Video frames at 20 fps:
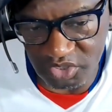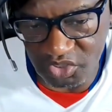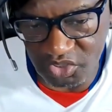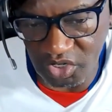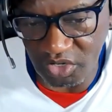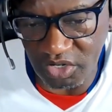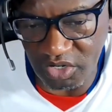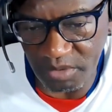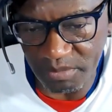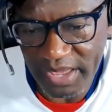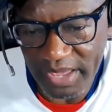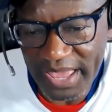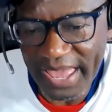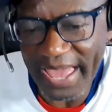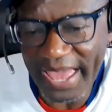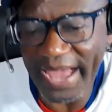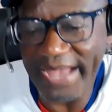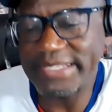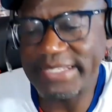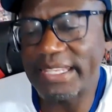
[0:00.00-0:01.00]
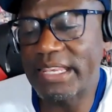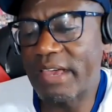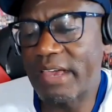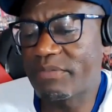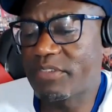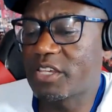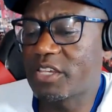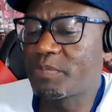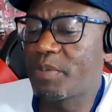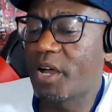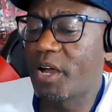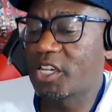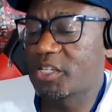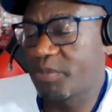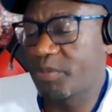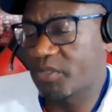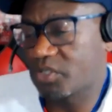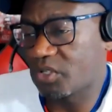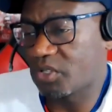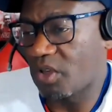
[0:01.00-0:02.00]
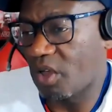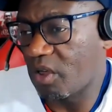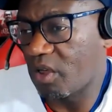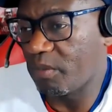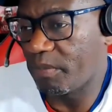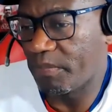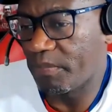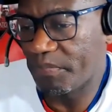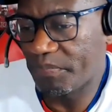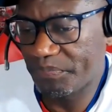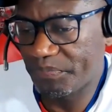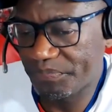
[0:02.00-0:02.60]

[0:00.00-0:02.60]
Tottenham as he left his passport at home.